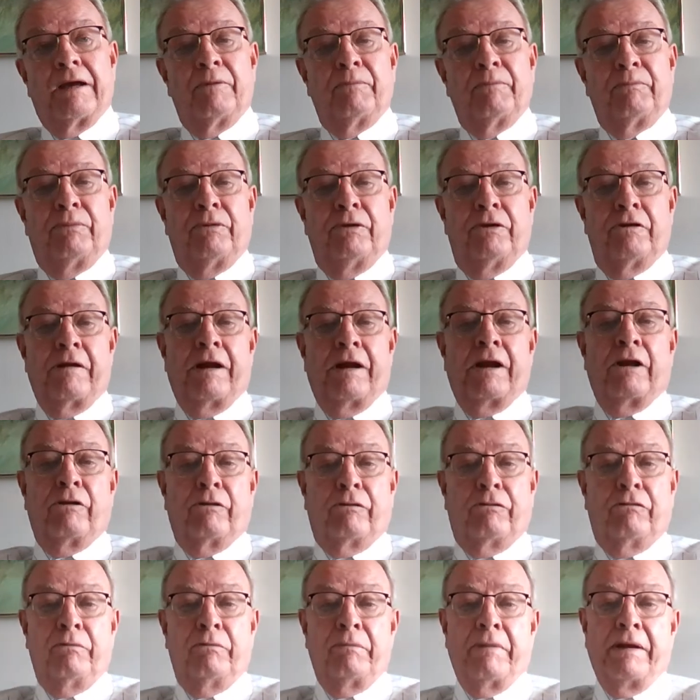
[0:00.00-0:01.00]
computer, I
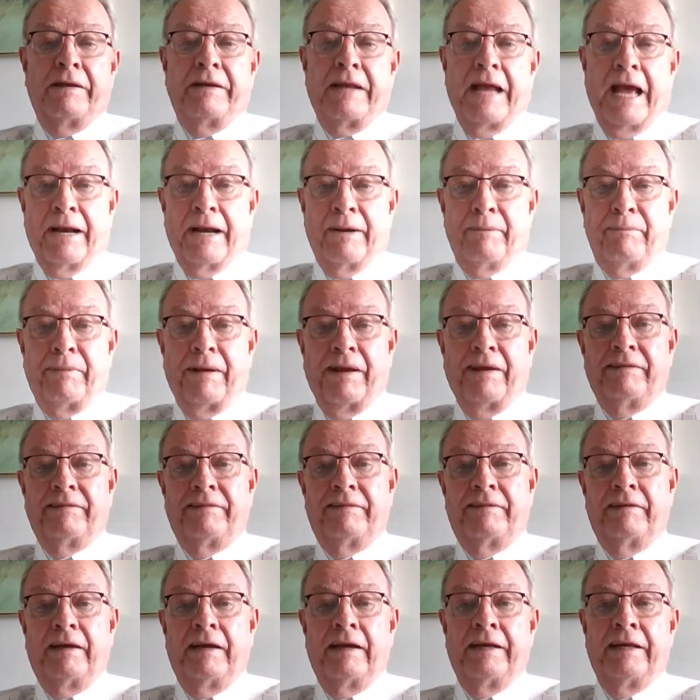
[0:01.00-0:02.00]
go through my
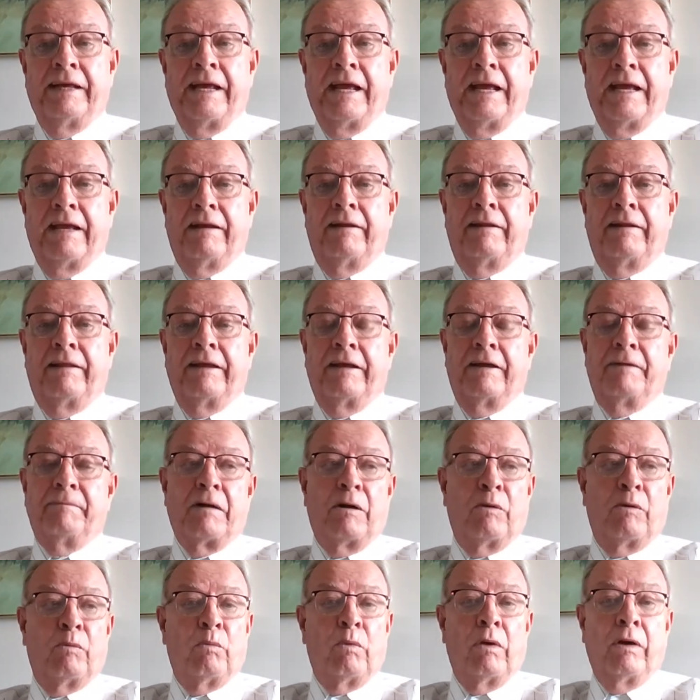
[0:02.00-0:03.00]
database again, think
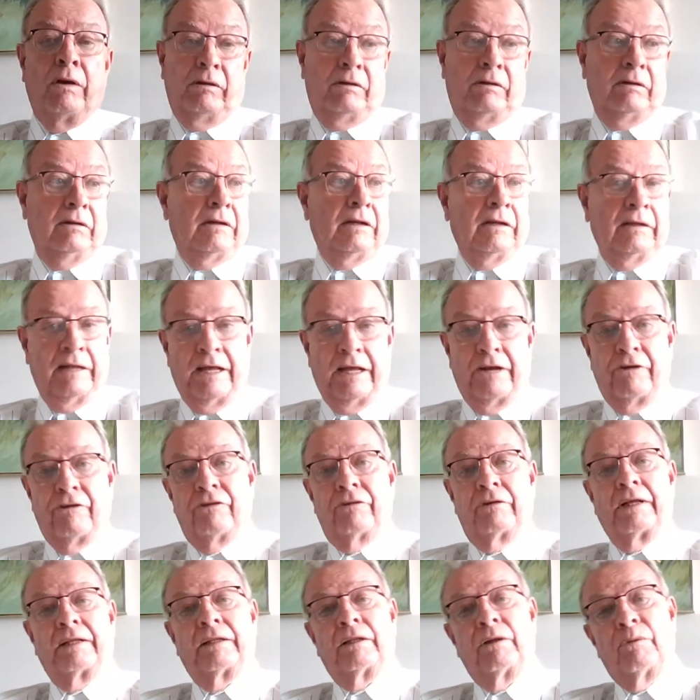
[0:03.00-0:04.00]
about what
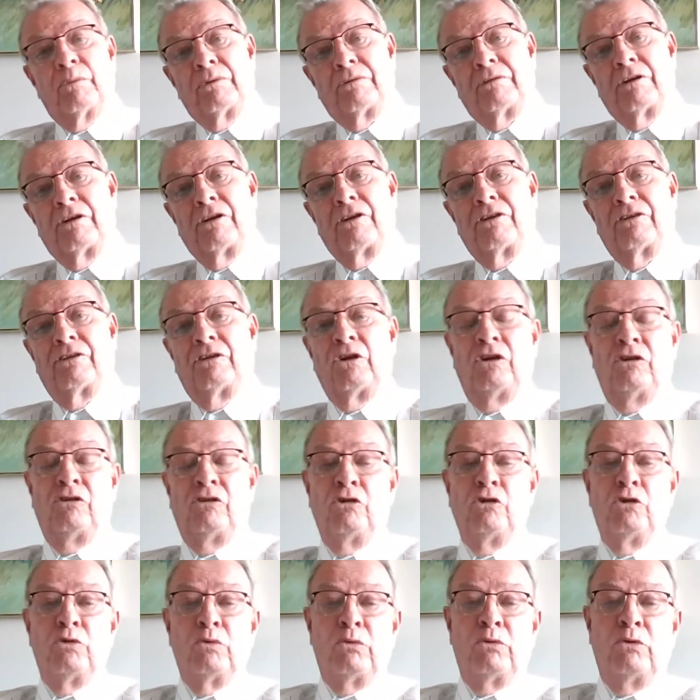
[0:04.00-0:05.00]
letters, like the ones we just did,
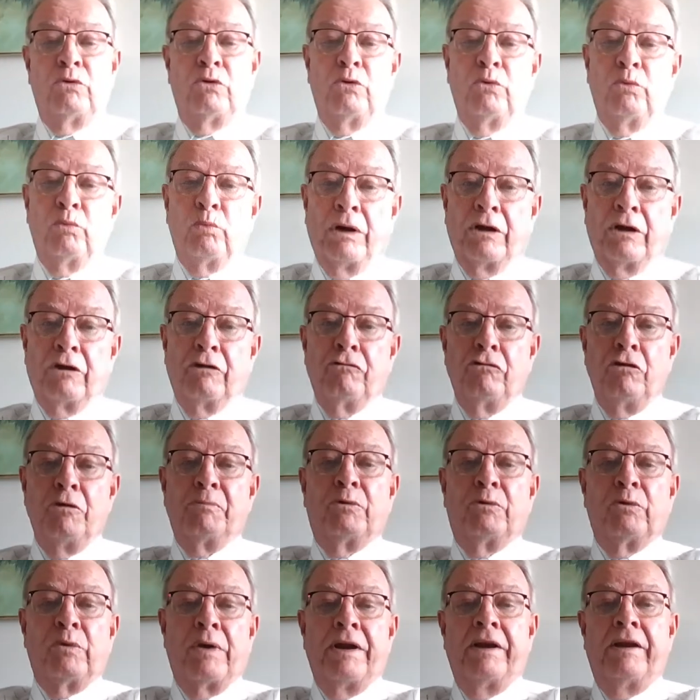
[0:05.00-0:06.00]
what
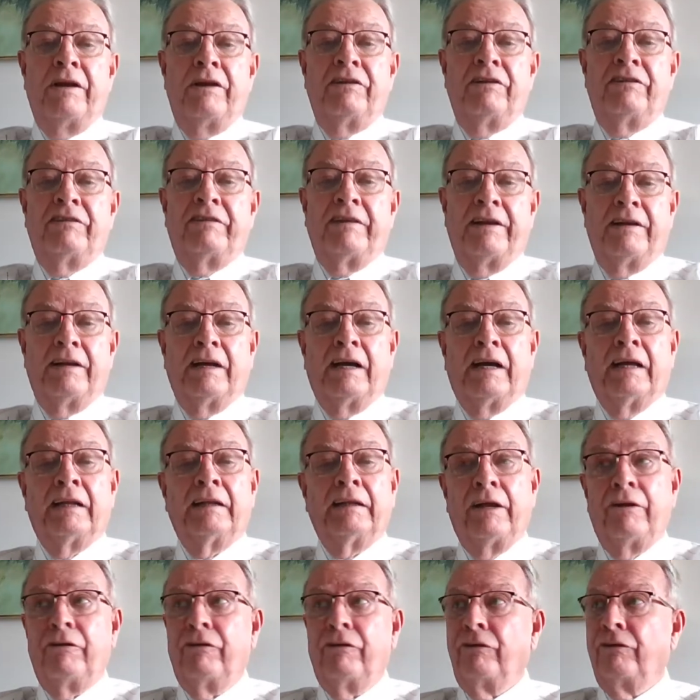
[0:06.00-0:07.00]
group do I need to send a
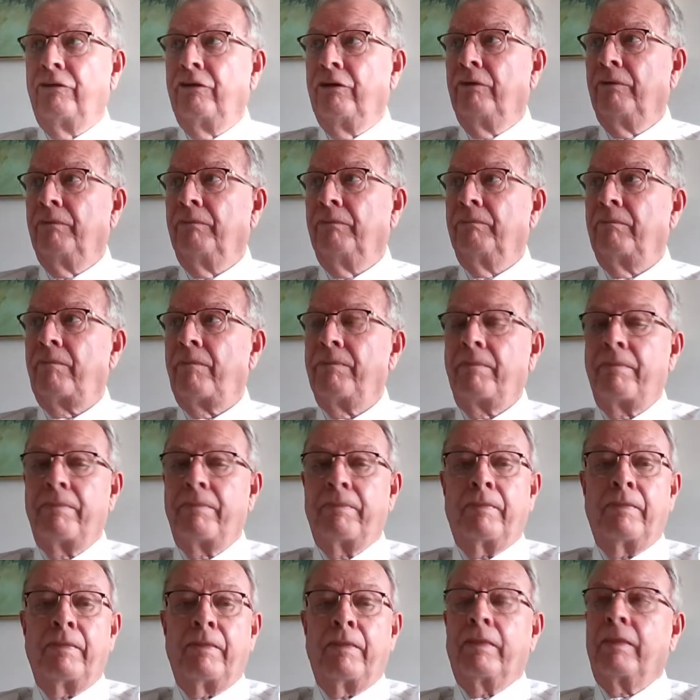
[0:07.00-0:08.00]
letter to?
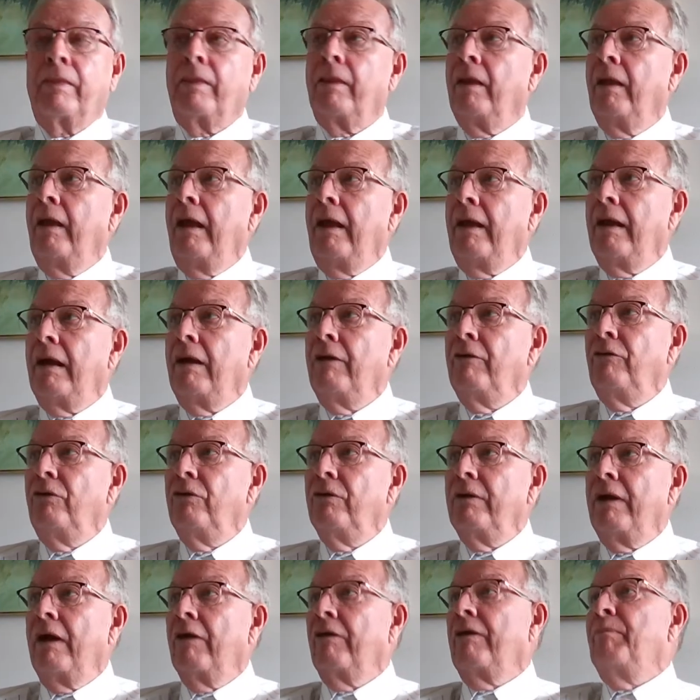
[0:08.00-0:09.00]
Hey, how you
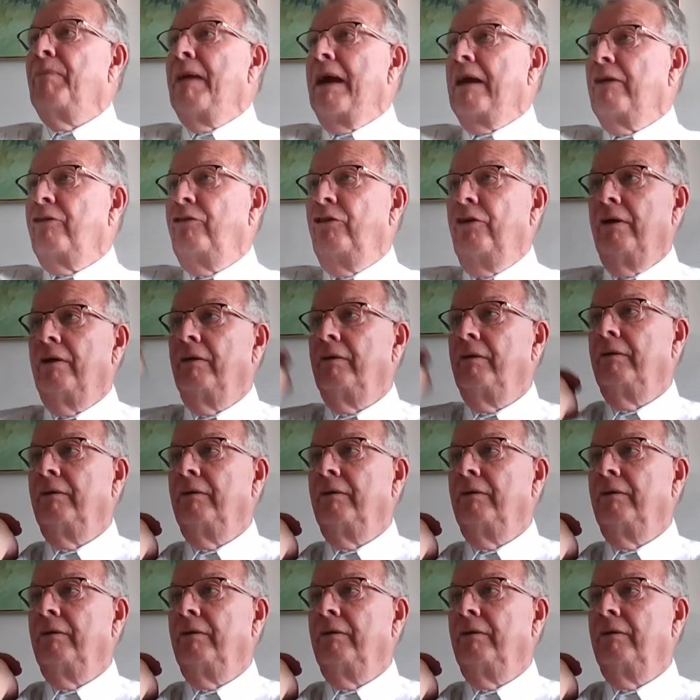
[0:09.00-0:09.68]
doing? I'll get back to you.